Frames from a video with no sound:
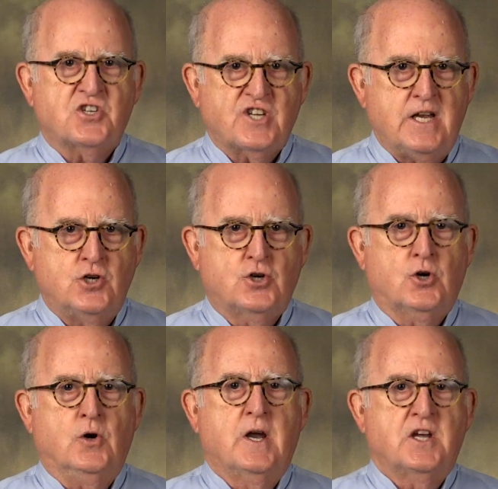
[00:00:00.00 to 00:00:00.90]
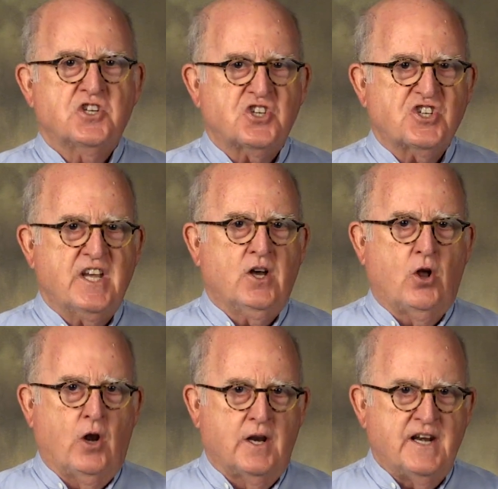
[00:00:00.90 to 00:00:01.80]
seizure
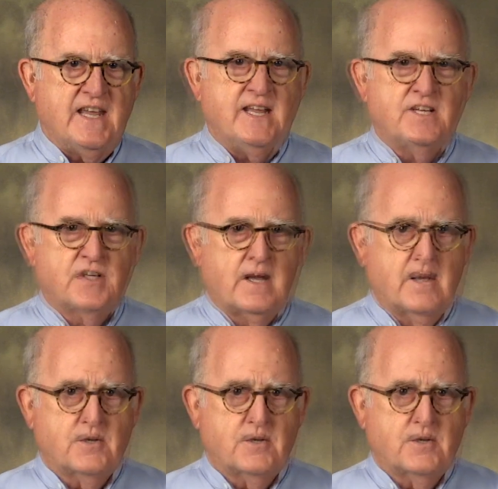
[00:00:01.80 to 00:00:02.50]
still needs